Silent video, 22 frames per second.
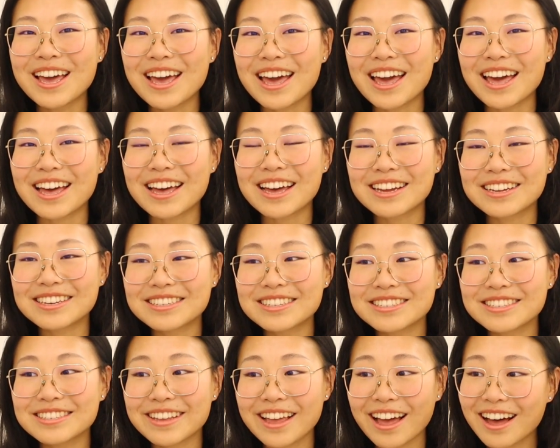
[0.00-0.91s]

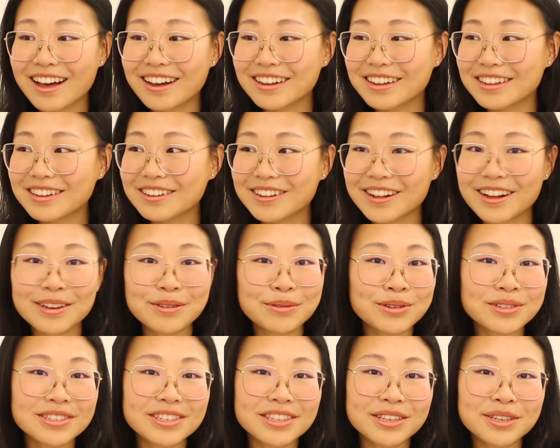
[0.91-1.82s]
and yeah, I
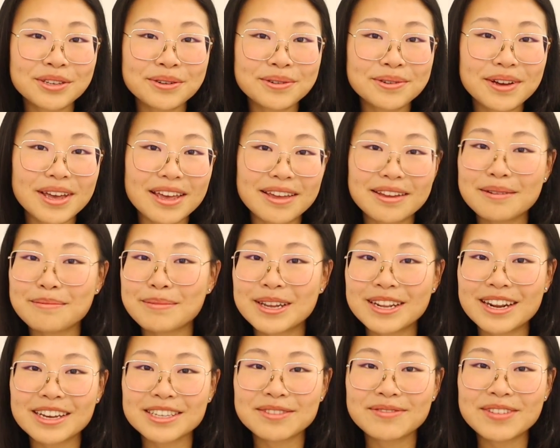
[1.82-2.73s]
will see you in my
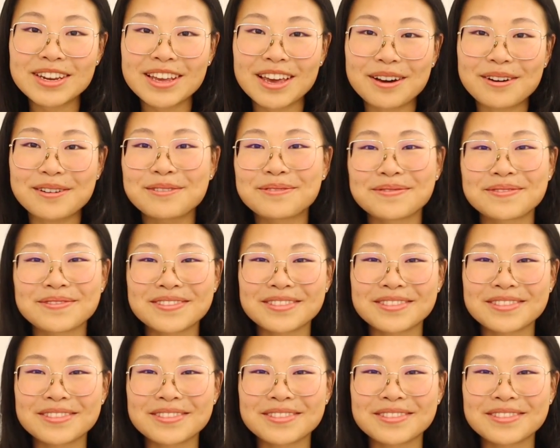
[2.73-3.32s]
next video.